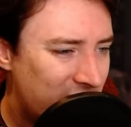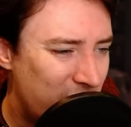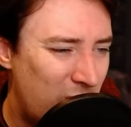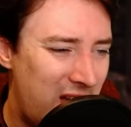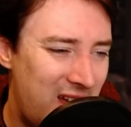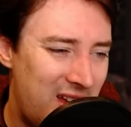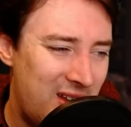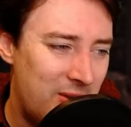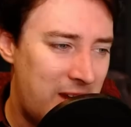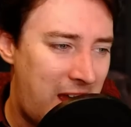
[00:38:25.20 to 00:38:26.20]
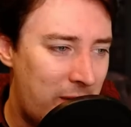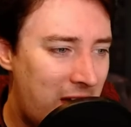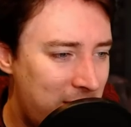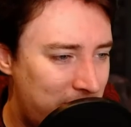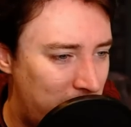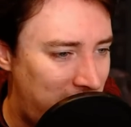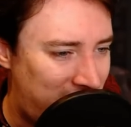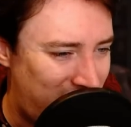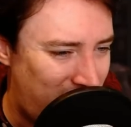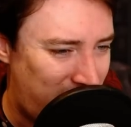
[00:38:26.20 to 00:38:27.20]
"Well, now, it ain't for me
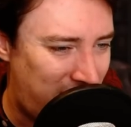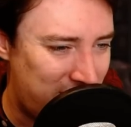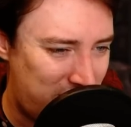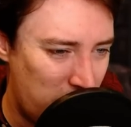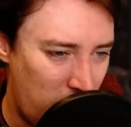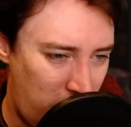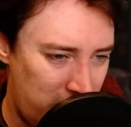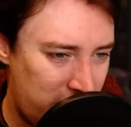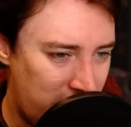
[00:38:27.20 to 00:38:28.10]
to go against orders,